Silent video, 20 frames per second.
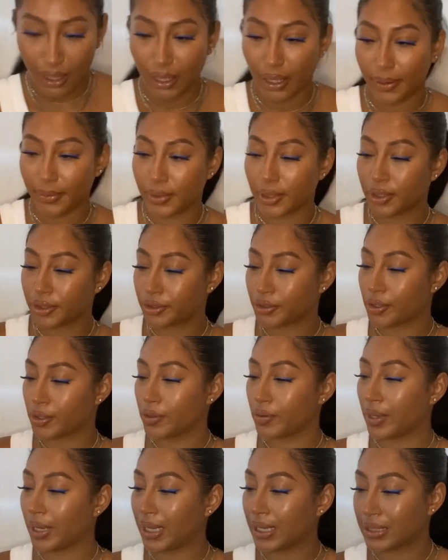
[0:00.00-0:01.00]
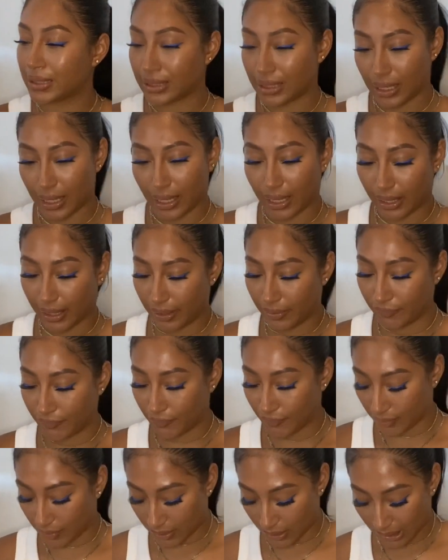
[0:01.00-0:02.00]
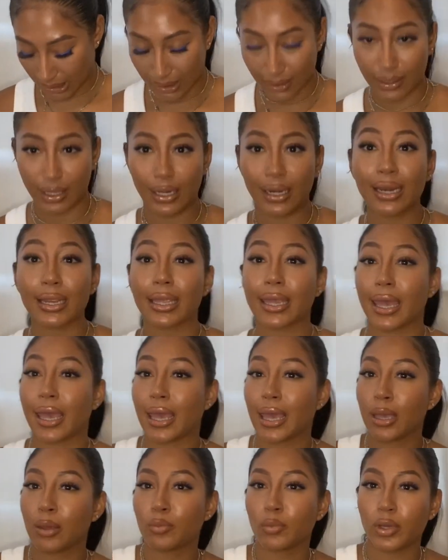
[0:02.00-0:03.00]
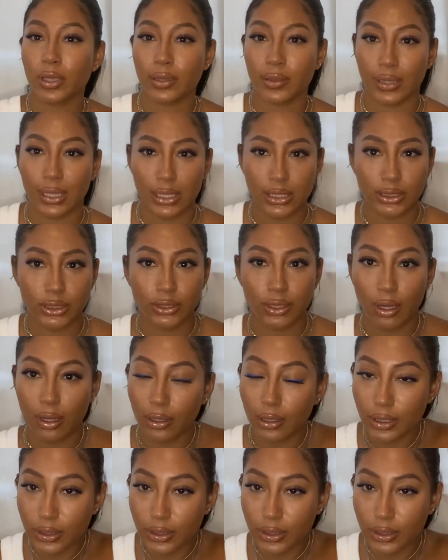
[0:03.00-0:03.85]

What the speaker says: I'm gonna show you guys everything that it came with, as well